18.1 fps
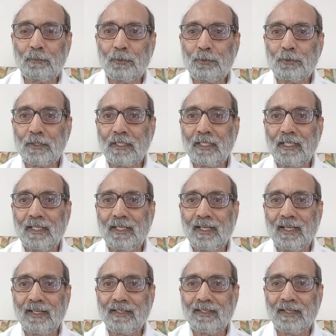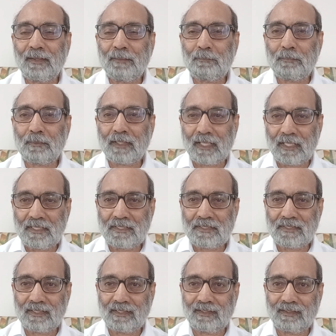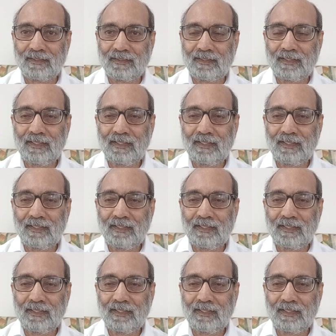mutiny, and uprising.